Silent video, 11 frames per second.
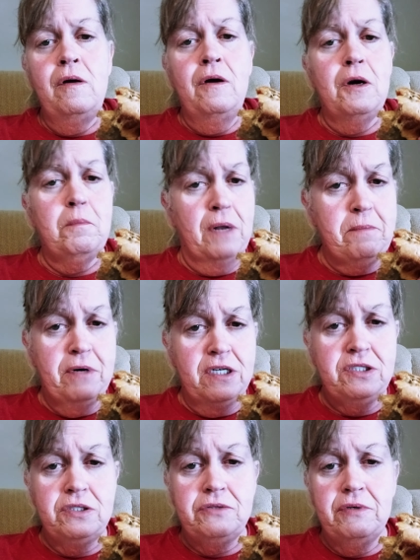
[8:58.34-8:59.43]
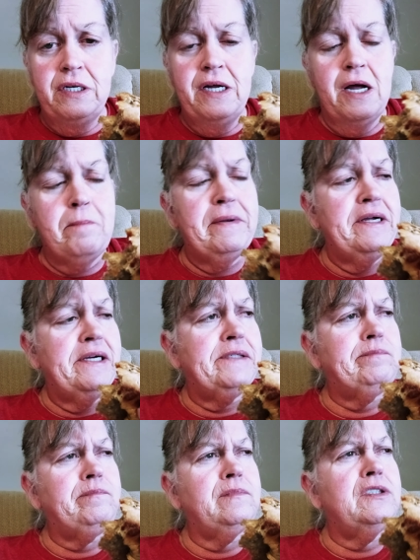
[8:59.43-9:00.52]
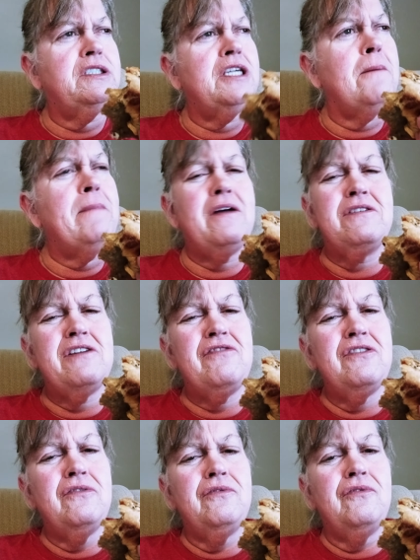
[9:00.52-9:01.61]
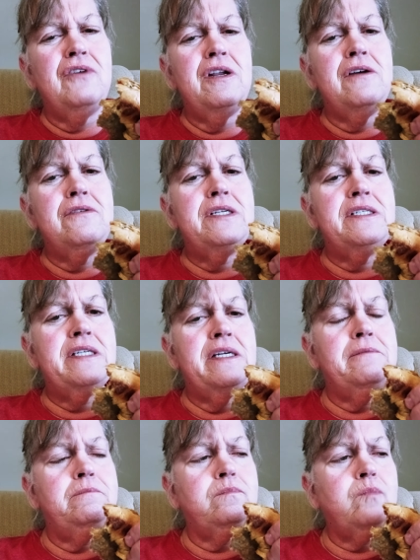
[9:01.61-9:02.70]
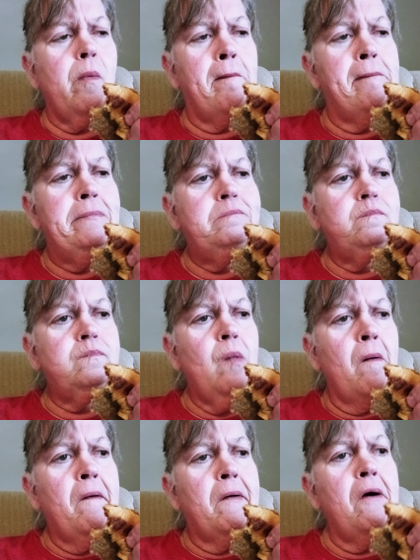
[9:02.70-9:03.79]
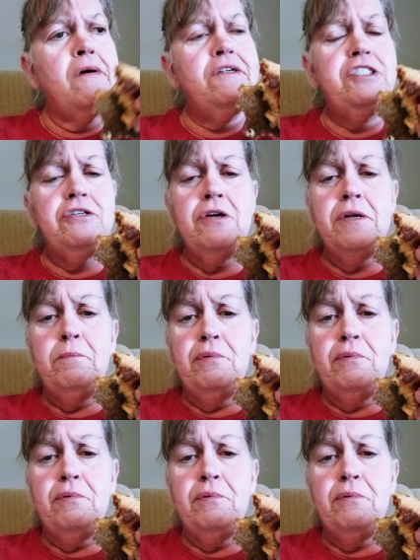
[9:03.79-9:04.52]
her blood pressure's really up and something else. I forget what else they said. Oh, and she couldn't